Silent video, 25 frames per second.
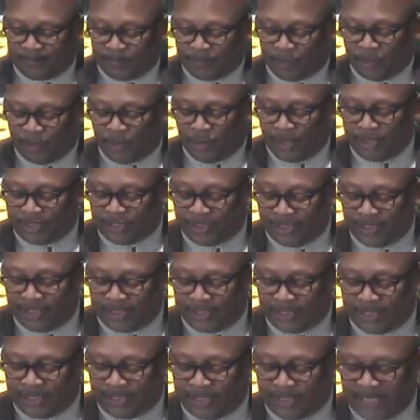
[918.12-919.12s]
Questions,
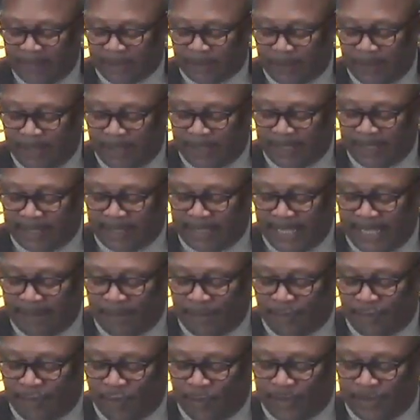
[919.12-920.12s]
comments about anything
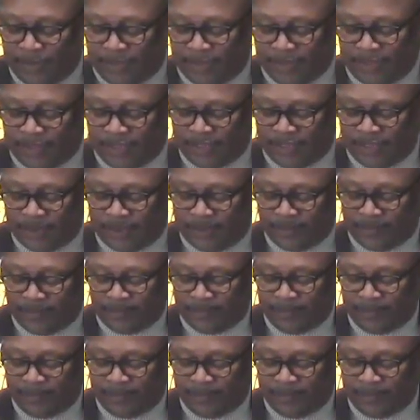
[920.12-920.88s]
before we continue?